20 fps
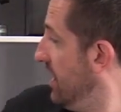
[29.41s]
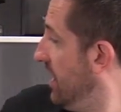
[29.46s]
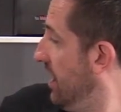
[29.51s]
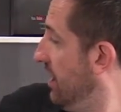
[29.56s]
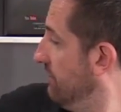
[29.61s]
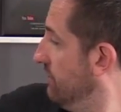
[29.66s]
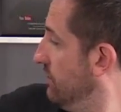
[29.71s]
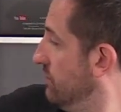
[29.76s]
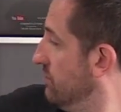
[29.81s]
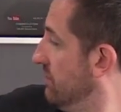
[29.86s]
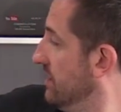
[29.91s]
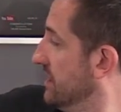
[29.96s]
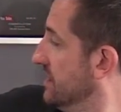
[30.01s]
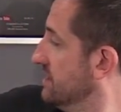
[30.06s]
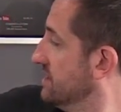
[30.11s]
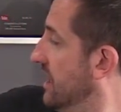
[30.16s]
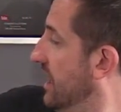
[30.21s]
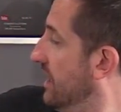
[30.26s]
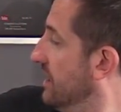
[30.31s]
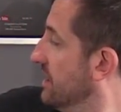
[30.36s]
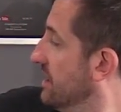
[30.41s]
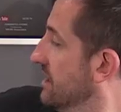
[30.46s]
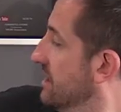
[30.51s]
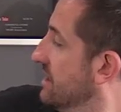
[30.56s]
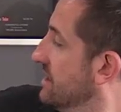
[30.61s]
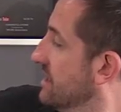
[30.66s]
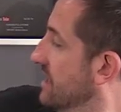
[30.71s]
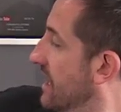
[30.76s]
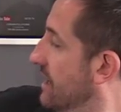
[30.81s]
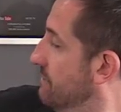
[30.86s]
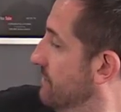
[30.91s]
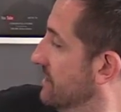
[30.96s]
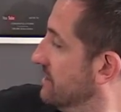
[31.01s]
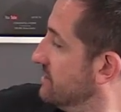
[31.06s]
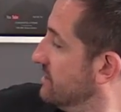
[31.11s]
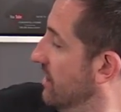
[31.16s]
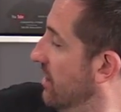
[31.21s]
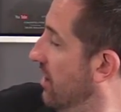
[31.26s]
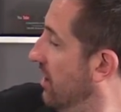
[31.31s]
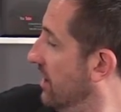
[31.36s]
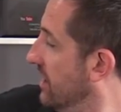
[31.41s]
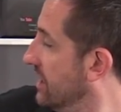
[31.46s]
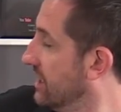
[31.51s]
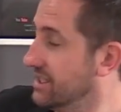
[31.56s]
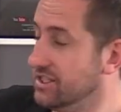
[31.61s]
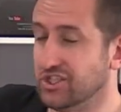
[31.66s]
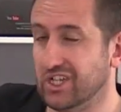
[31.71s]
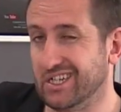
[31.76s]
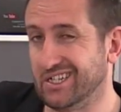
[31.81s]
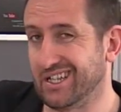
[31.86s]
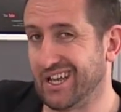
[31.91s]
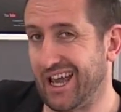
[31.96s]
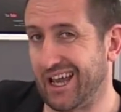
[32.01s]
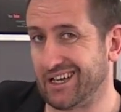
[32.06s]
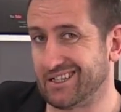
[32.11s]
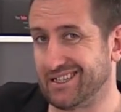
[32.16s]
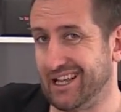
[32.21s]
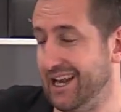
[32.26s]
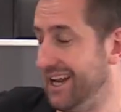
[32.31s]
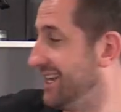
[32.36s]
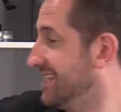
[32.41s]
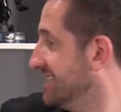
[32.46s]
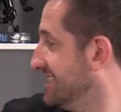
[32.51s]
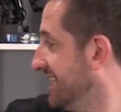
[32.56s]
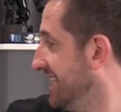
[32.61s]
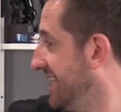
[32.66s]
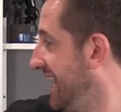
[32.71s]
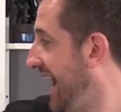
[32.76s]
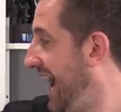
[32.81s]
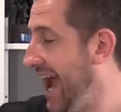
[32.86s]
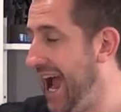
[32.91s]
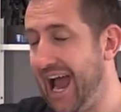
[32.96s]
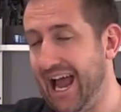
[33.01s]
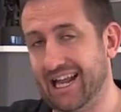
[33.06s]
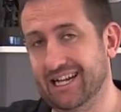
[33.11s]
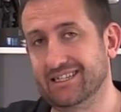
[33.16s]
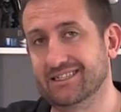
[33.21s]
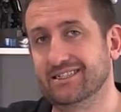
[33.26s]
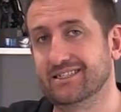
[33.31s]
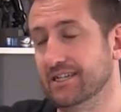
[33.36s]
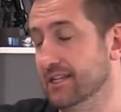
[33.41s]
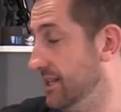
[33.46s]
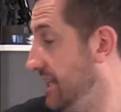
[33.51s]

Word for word: I've already done the MSI GTX 1080 and